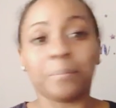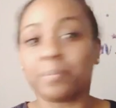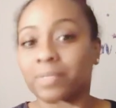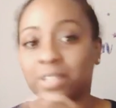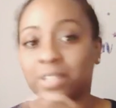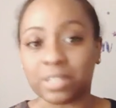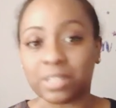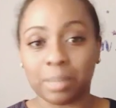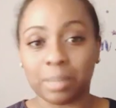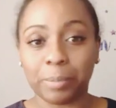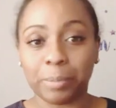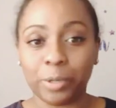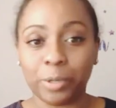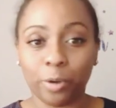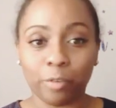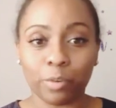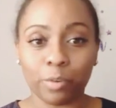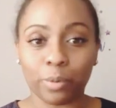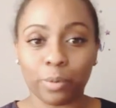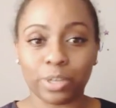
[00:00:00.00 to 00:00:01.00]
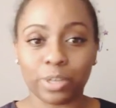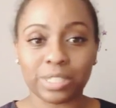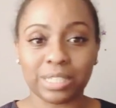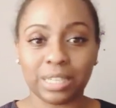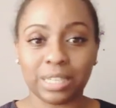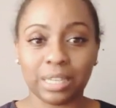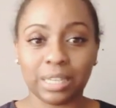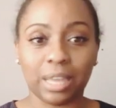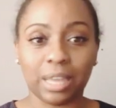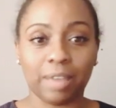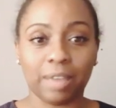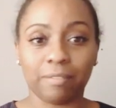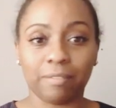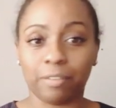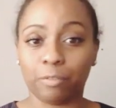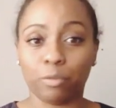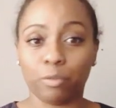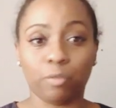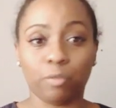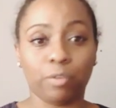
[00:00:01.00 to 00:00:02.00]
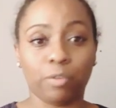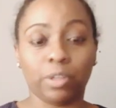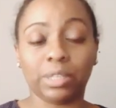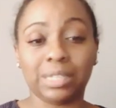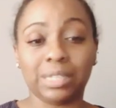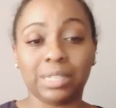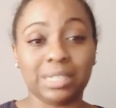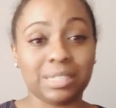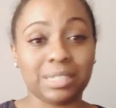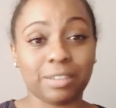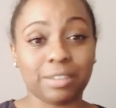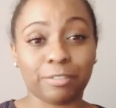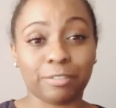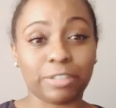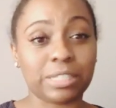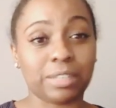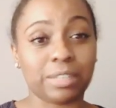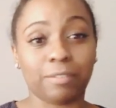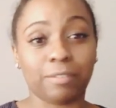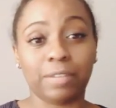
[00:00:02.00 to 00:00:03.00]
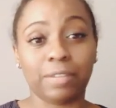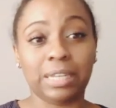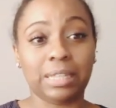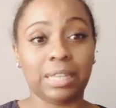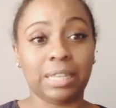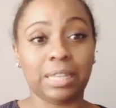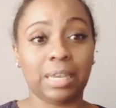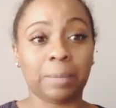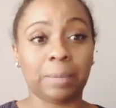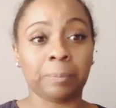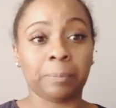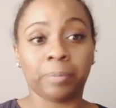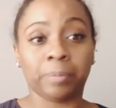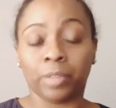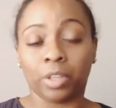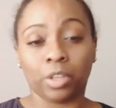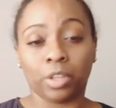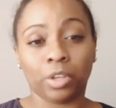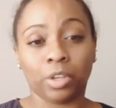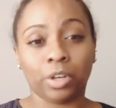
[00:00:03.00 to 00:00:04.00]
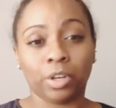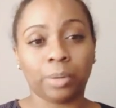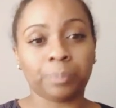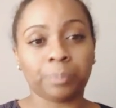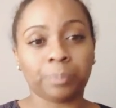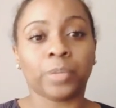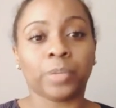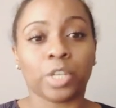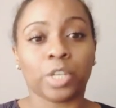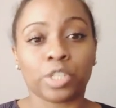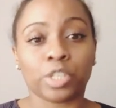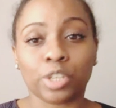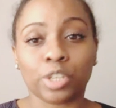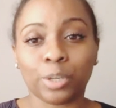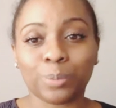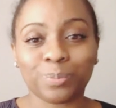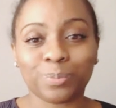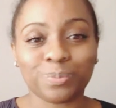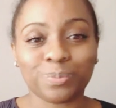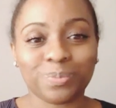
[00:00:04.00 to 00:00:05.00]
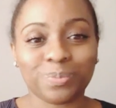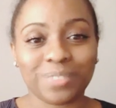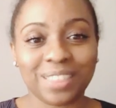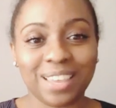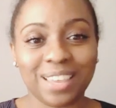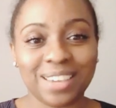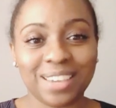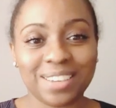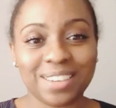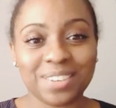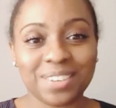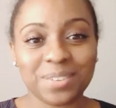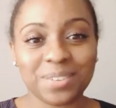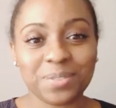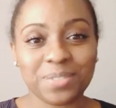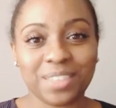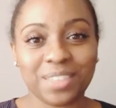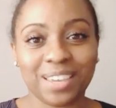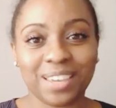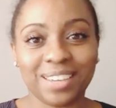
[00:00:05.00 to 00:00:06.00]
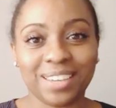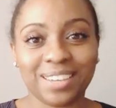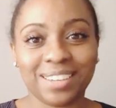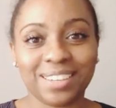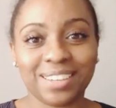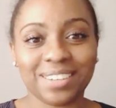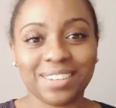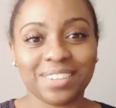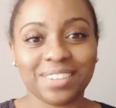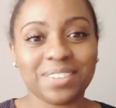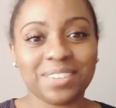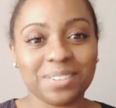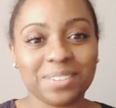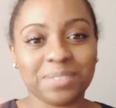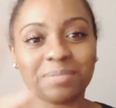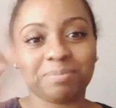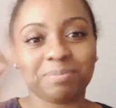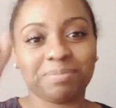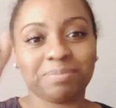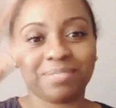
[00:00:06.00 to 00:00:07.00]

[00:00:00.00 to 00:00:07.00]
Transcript: just let me know if it worked in your life, if you feel any difference, if anything, you know. So thank you. Thank you.